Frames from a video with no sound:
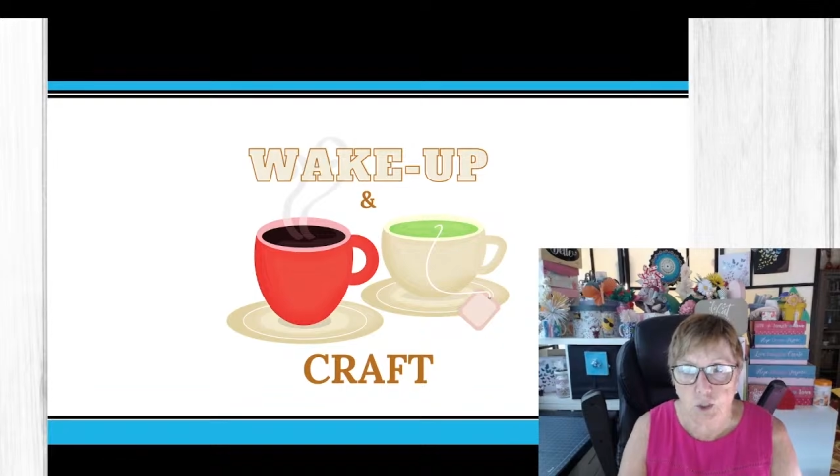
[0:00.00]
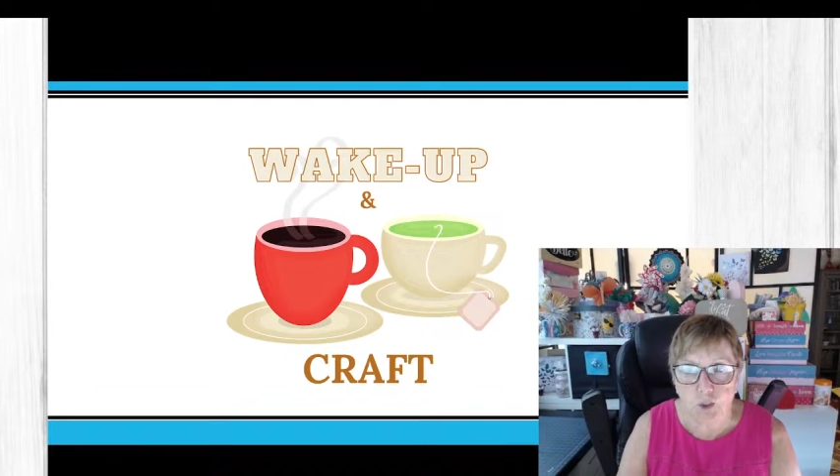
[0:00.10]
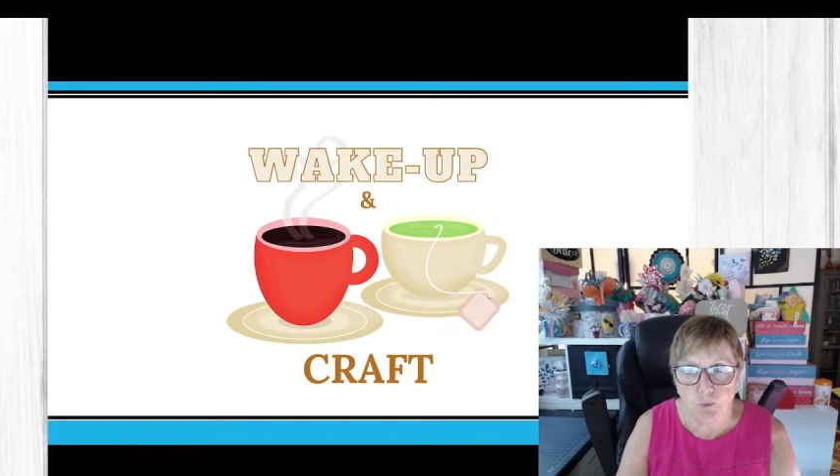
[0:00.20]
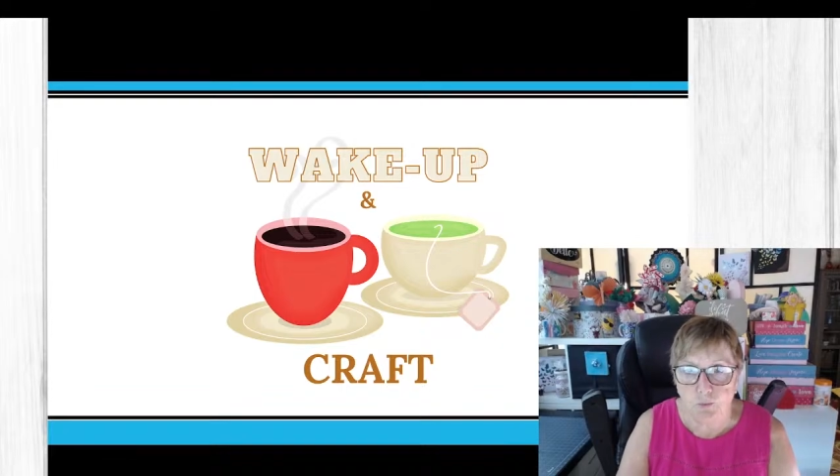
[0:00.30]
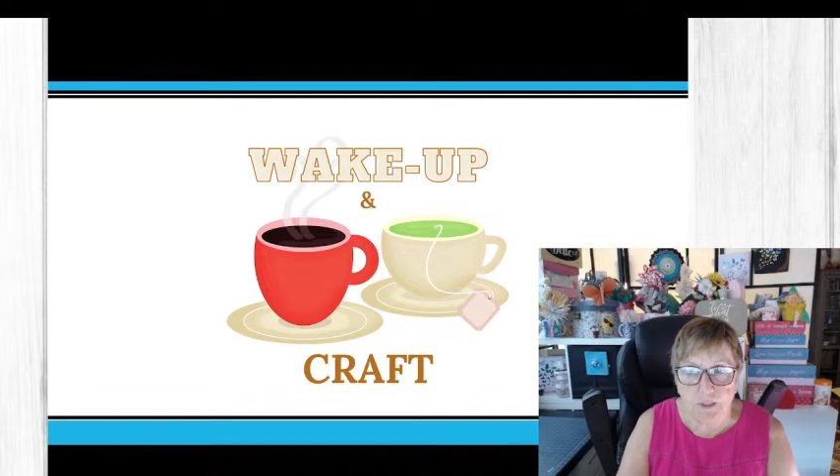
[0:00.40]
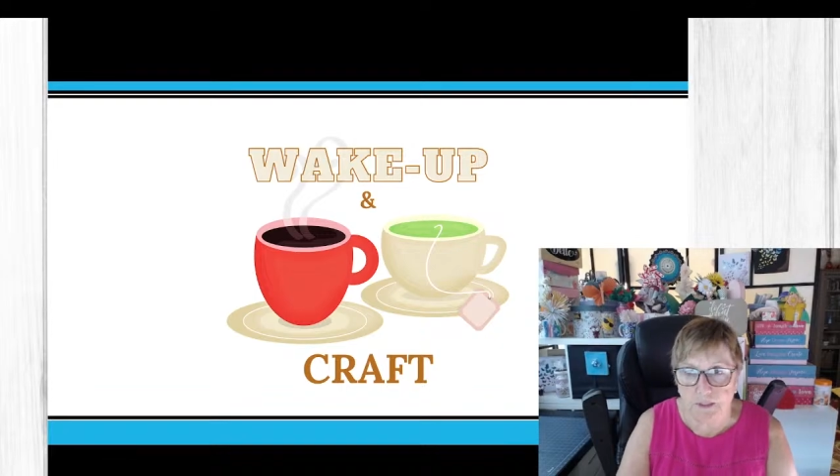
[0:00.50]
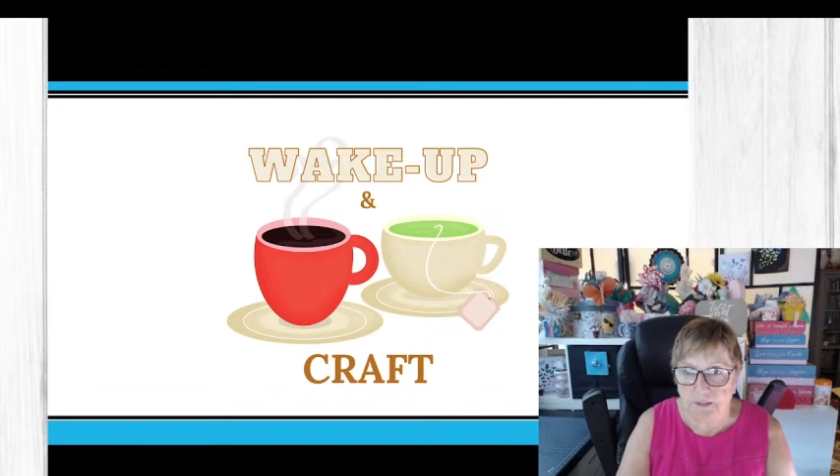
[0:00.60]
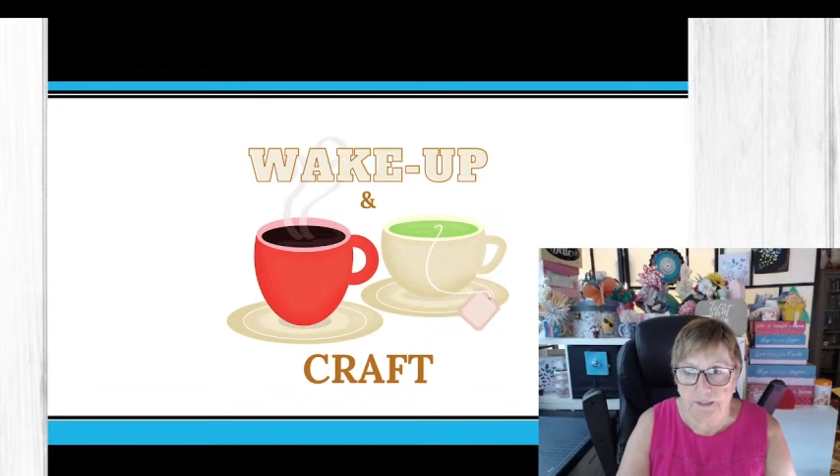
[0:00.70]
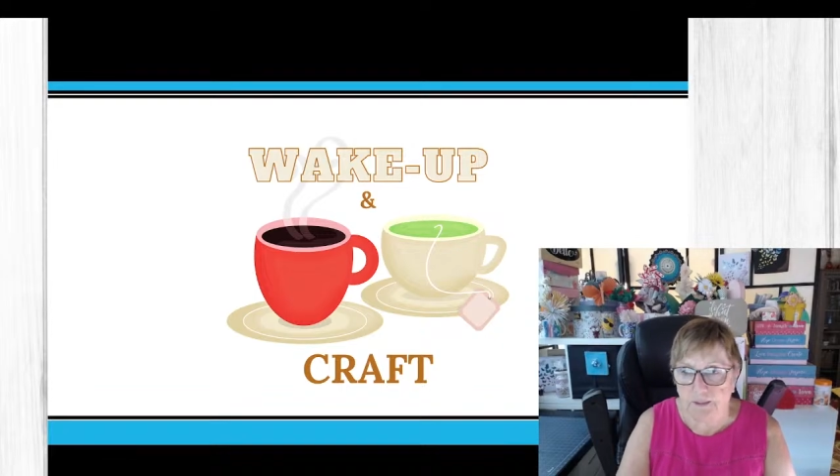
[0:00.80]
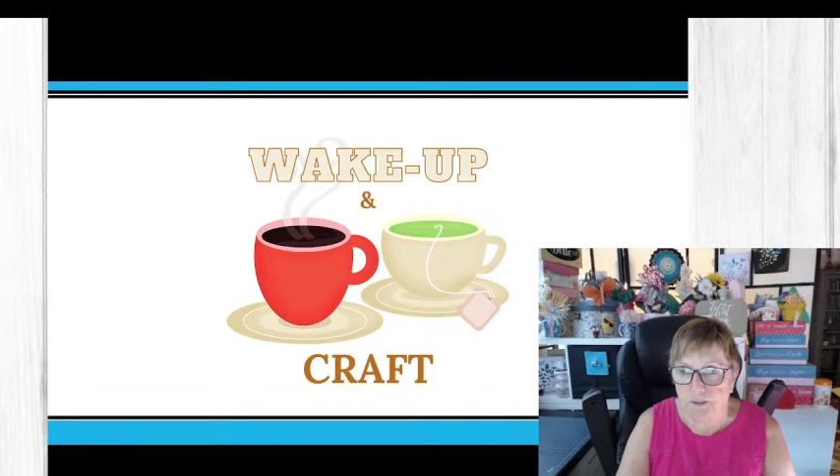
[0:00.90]
cute
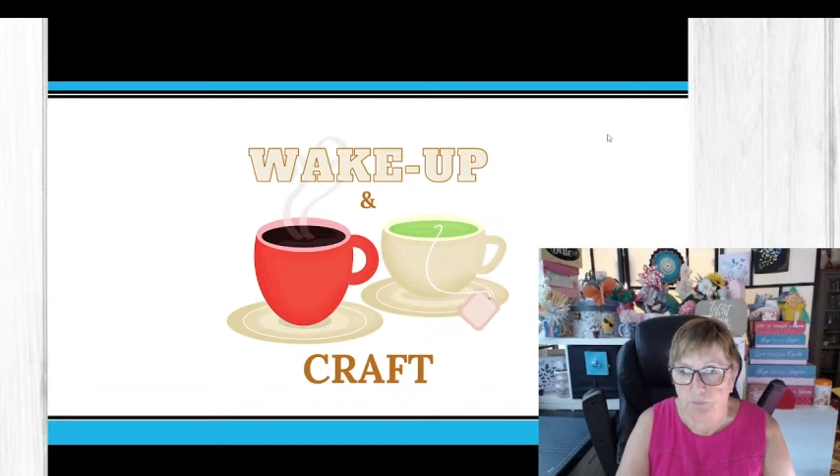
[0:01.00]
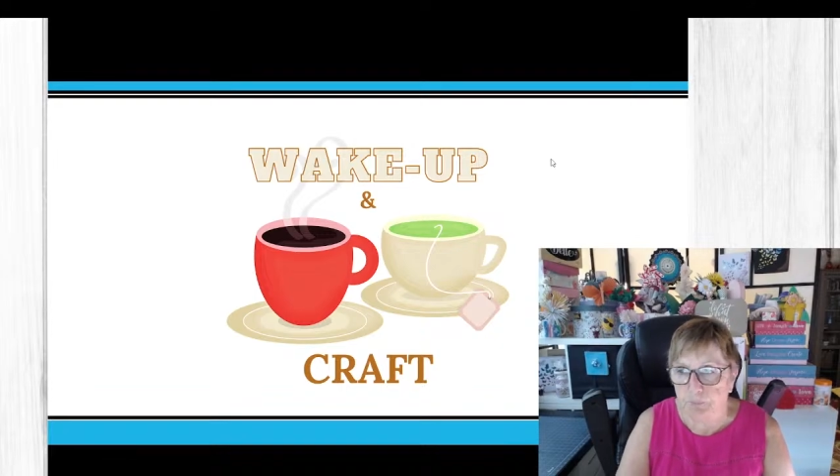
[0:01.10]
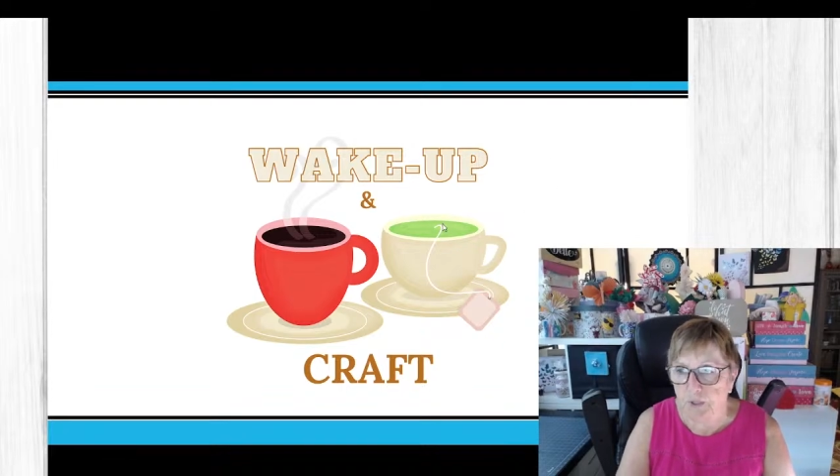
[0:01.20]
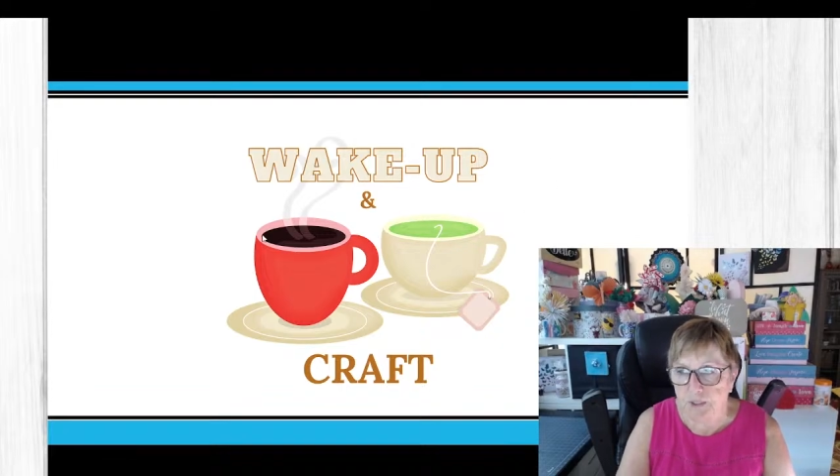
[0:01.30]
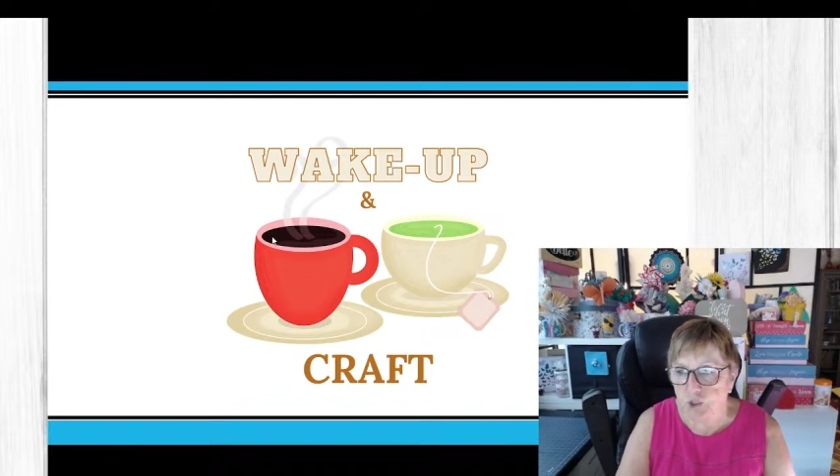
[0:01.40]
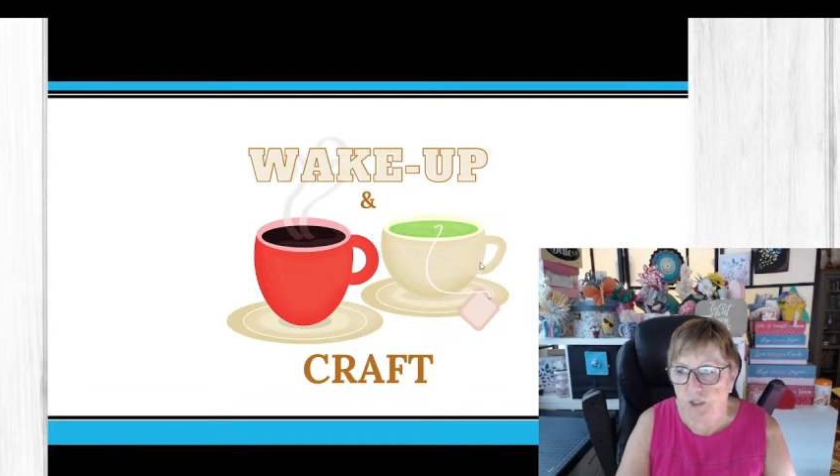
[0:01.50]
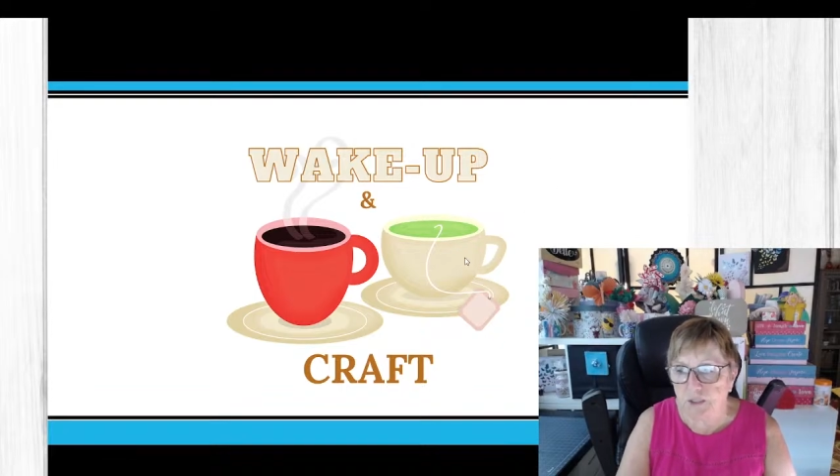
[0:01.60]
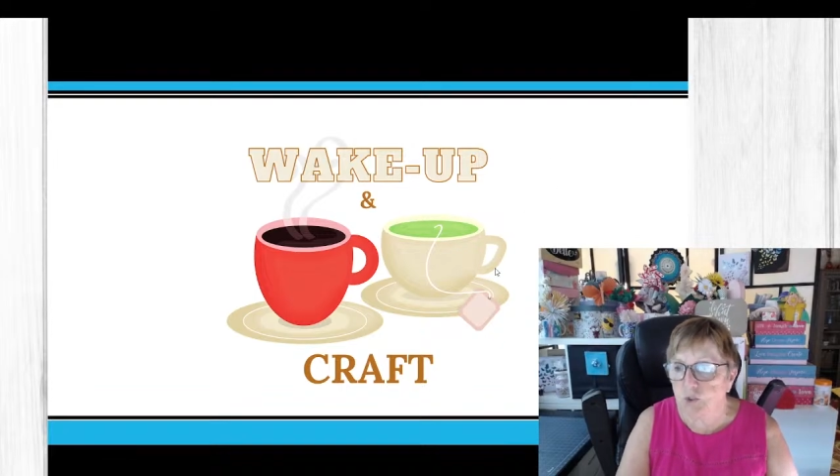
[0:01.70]
little project.